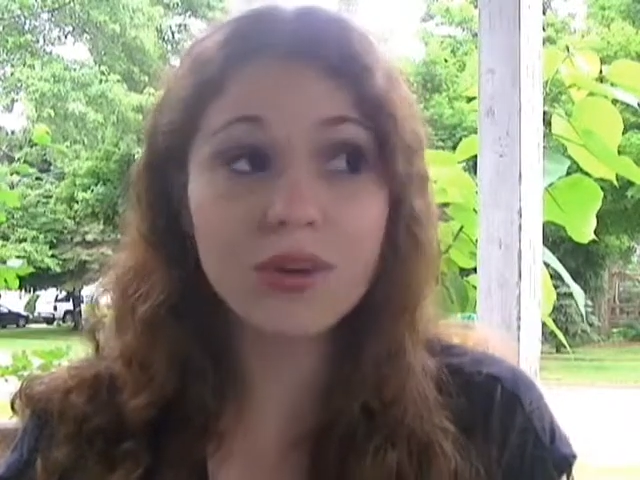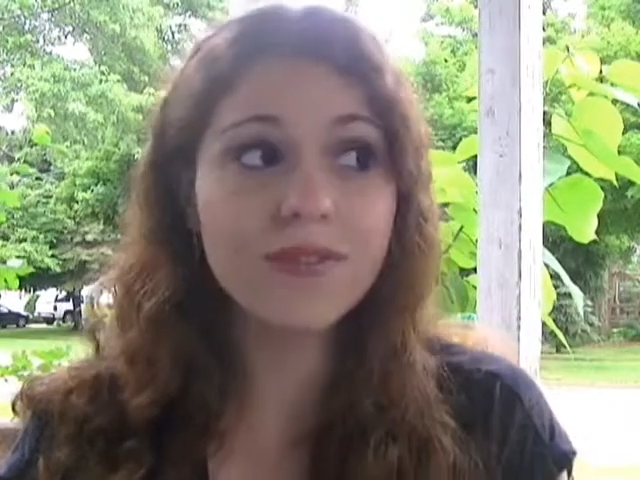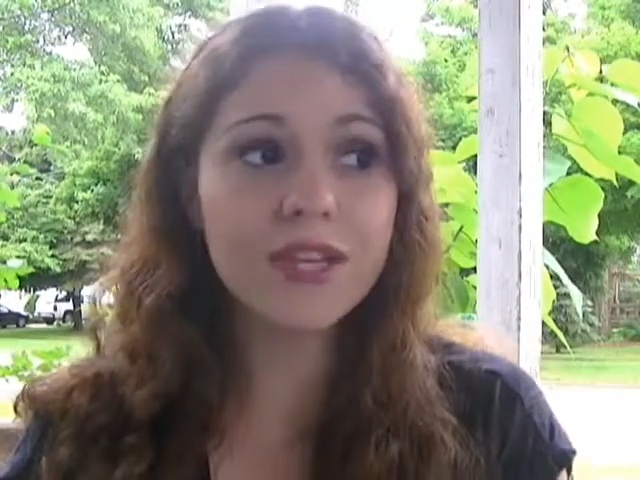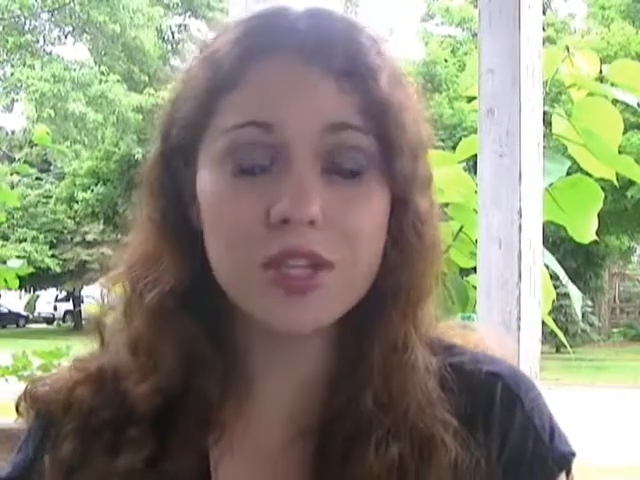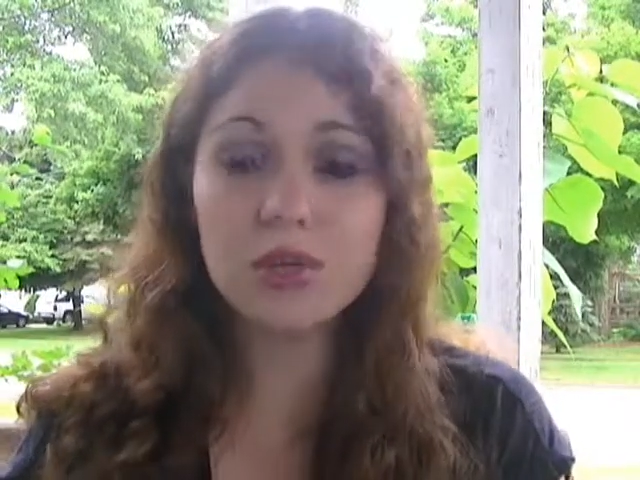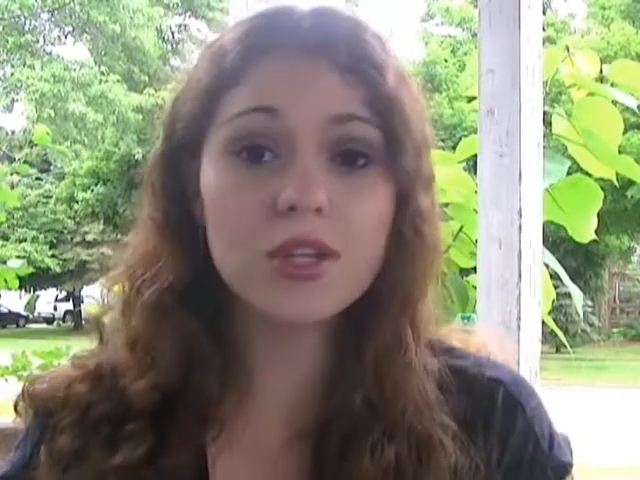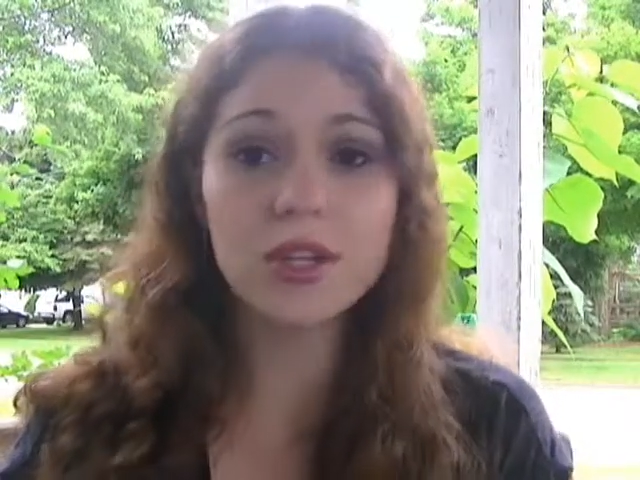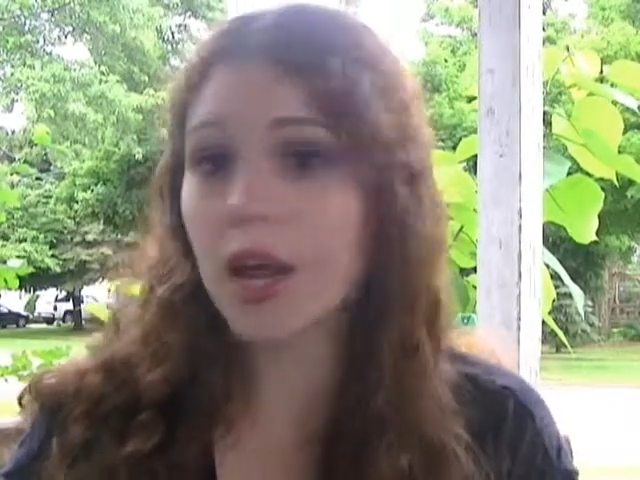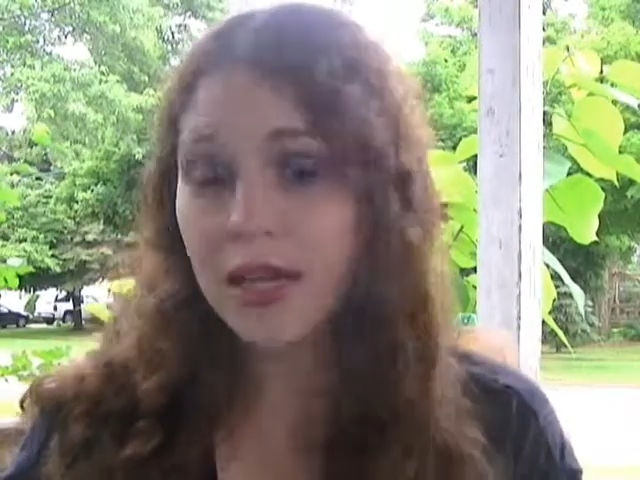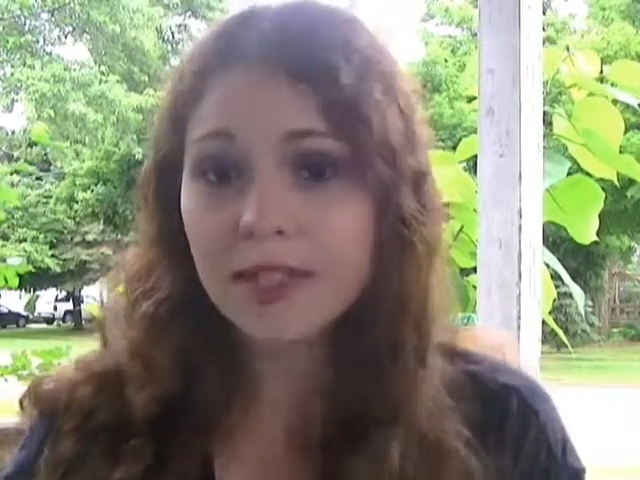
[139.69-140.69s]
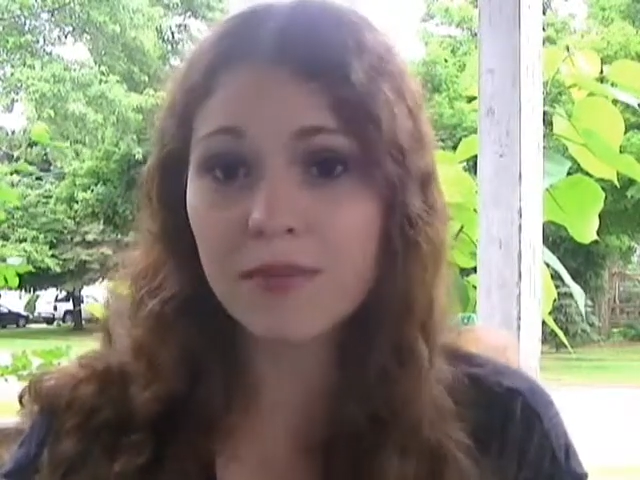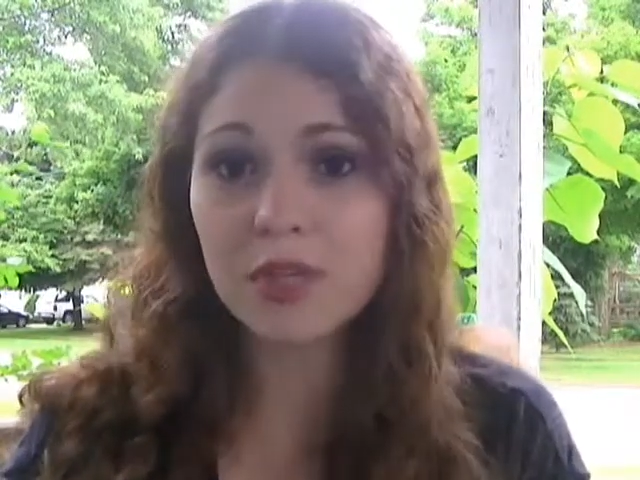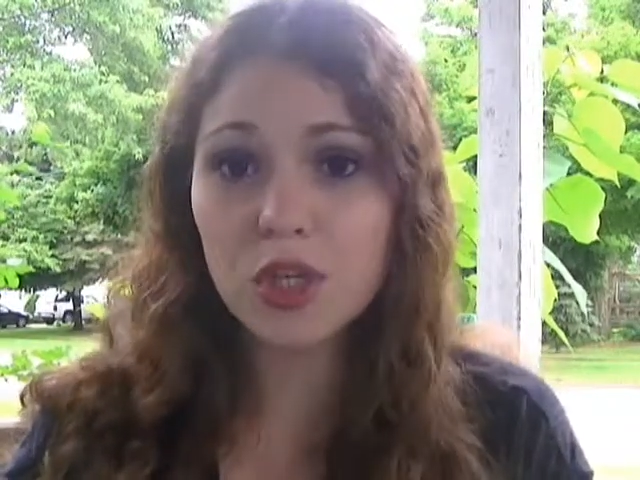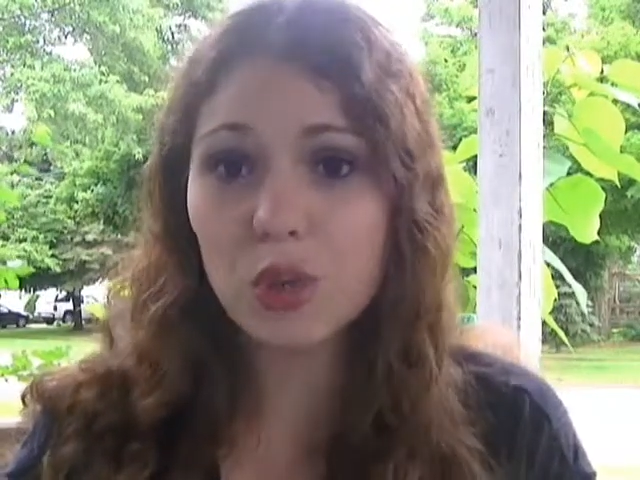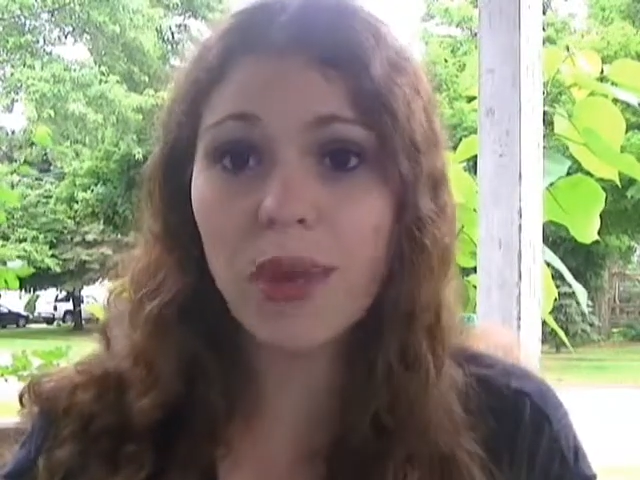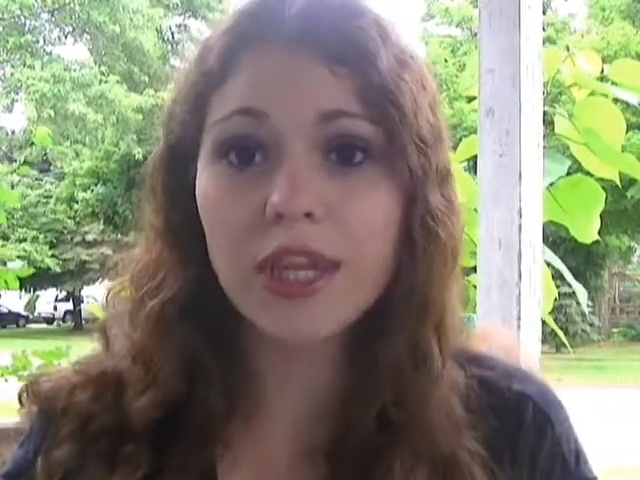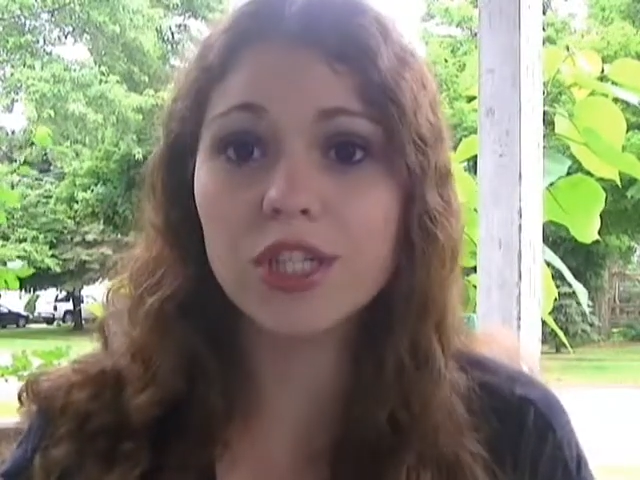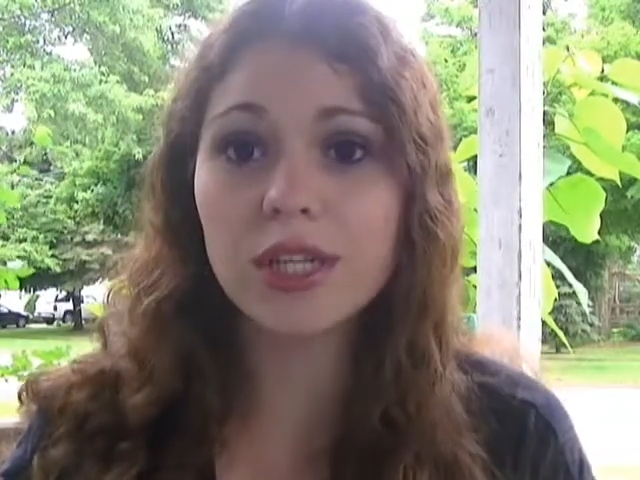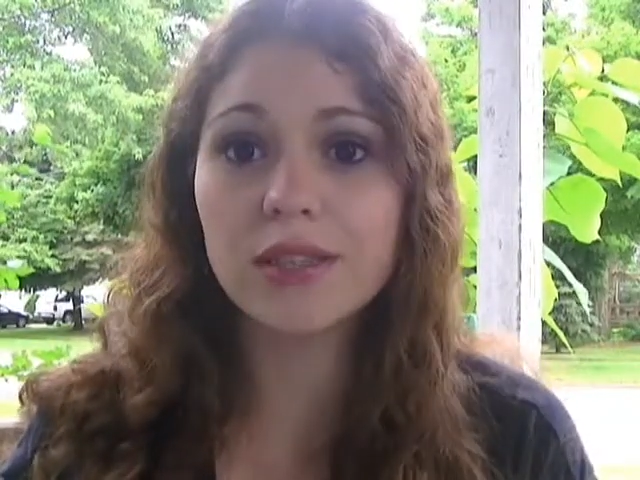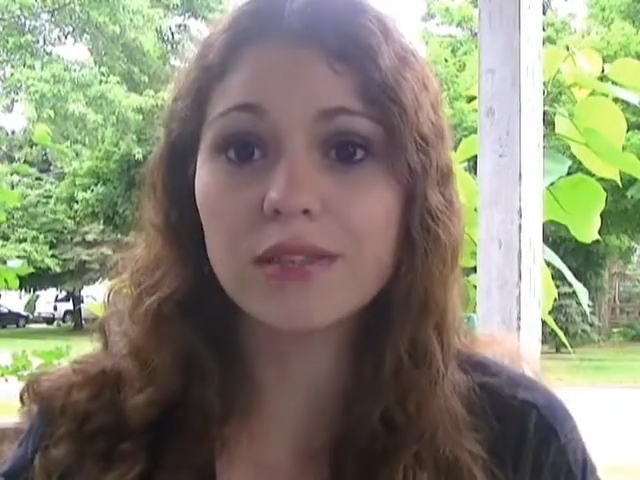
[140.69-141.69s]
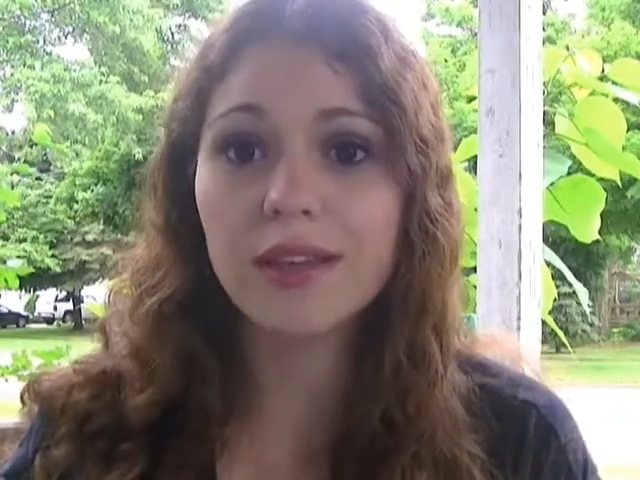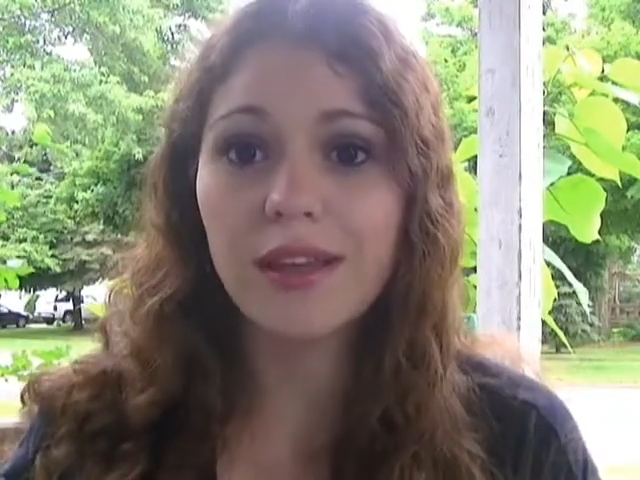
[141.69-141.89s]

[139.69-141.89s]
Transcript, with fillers: or if they do, they're not accepting new patients.